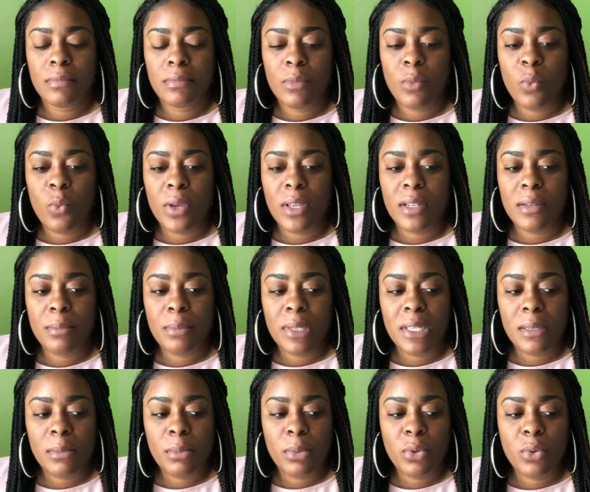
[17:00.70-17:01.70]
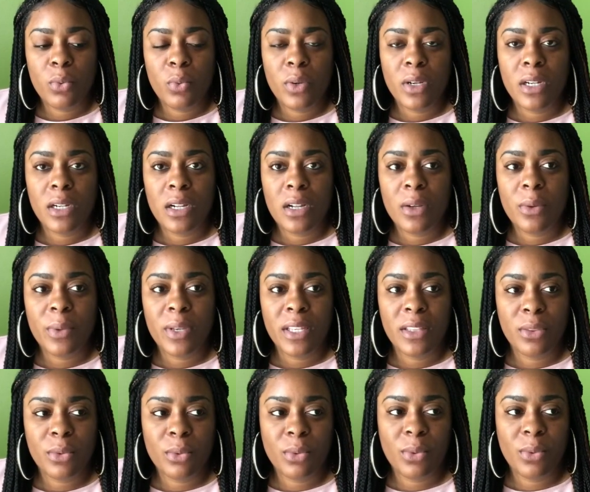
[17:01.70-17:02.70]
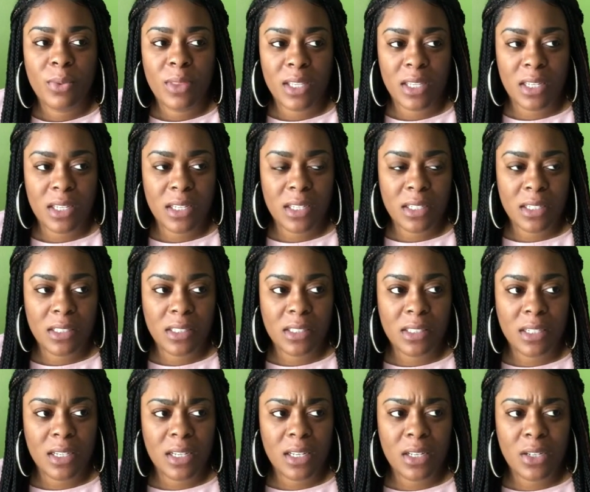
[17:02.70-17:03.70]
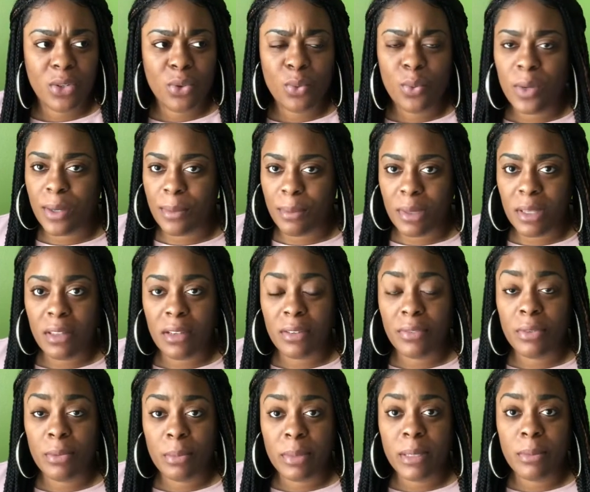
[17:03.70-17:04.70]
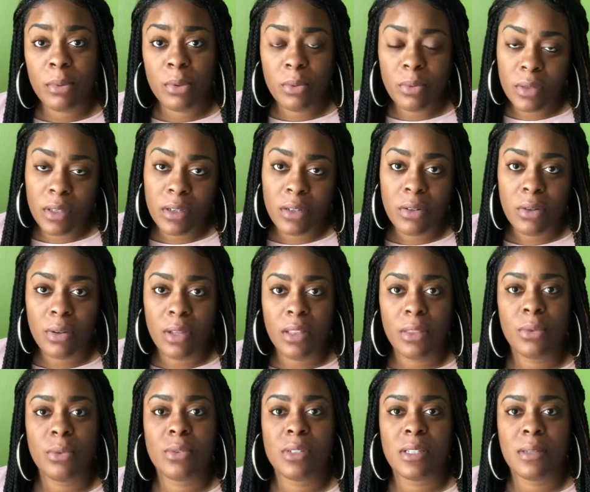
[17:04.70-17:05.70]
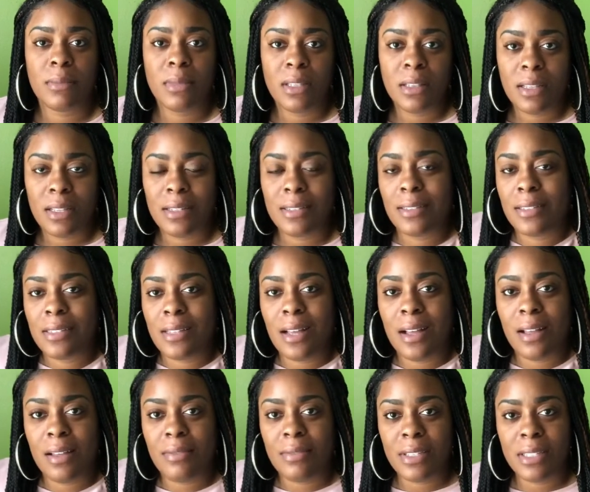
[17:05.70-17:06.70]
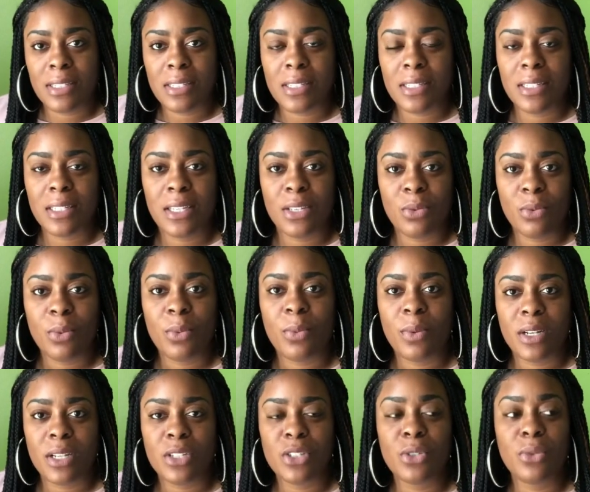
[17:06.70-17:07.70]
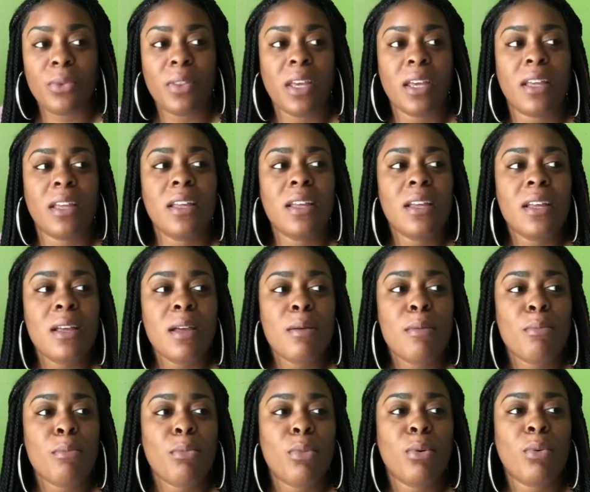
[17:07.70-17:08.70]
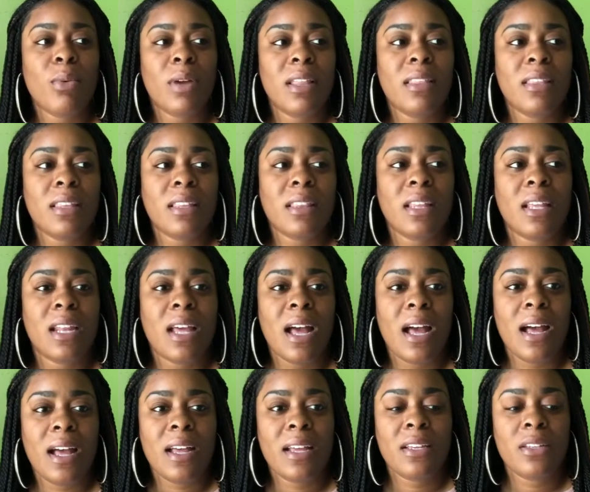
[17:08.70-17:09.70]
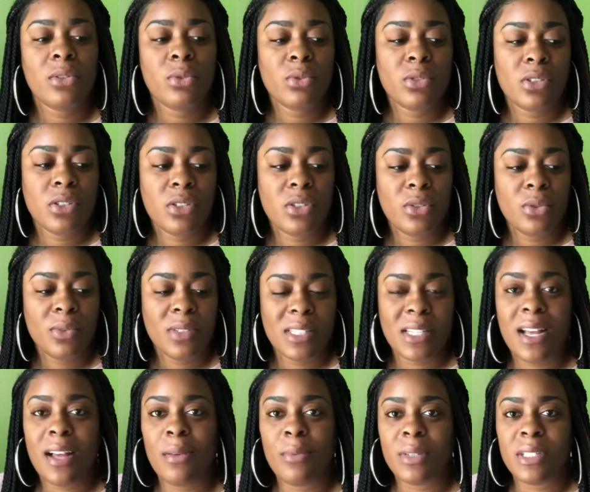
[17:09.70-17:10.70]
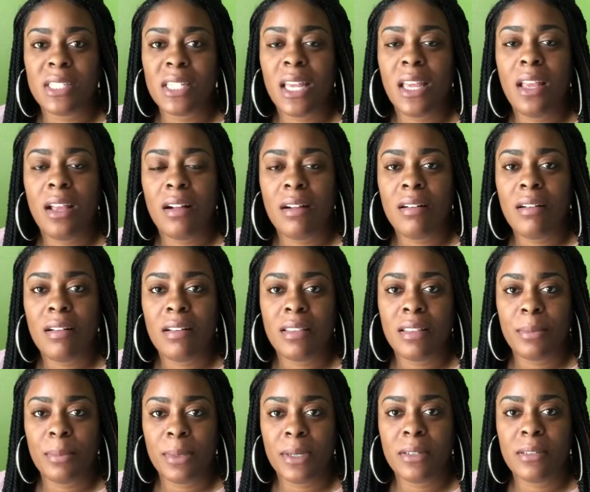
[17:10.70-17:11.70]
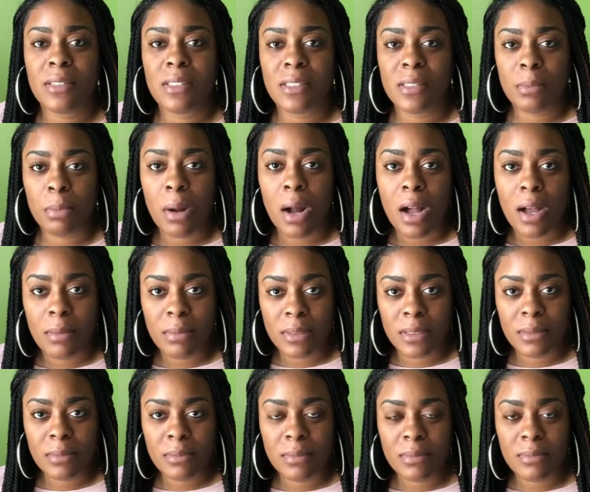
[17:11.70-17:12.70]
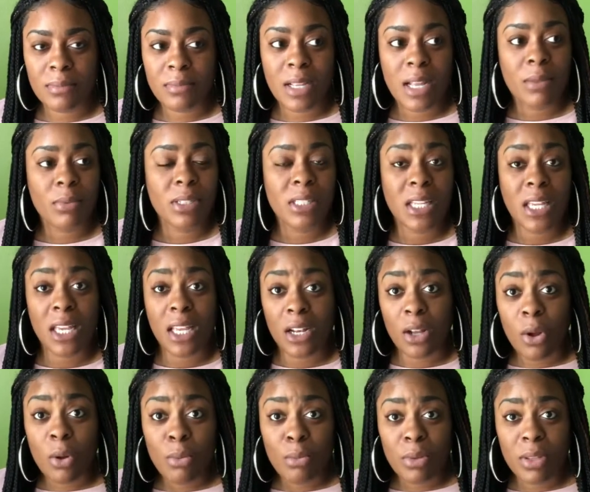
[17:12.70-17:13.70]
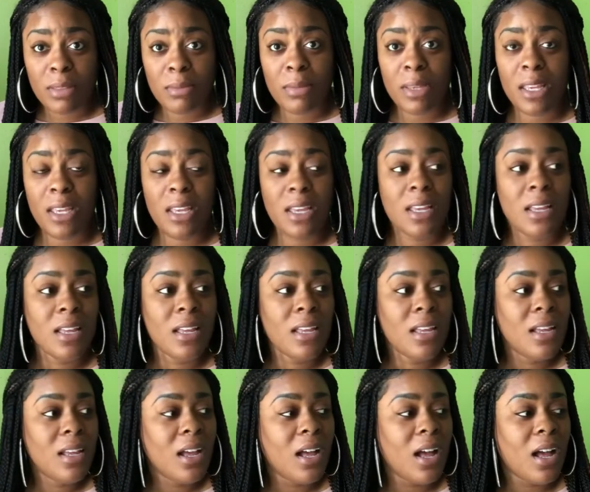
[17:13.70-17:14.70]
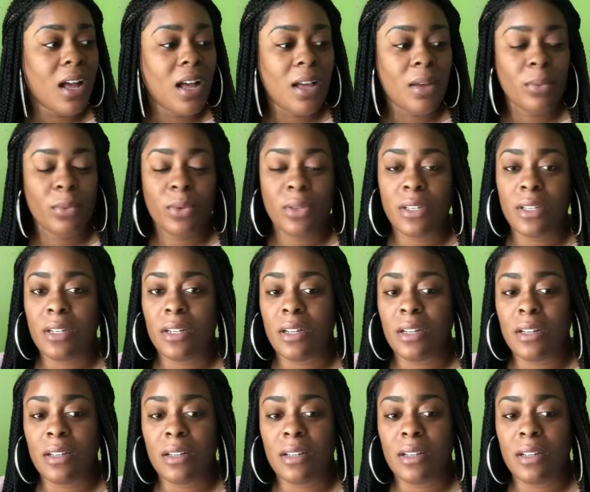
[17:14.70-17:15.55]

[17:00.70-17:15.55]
when people were going through things, and you to be there for people when they're going through something, that's obviously you would want to do that. But one thing that I used to do is I would take on the person's problem. I would take it home with me. I would,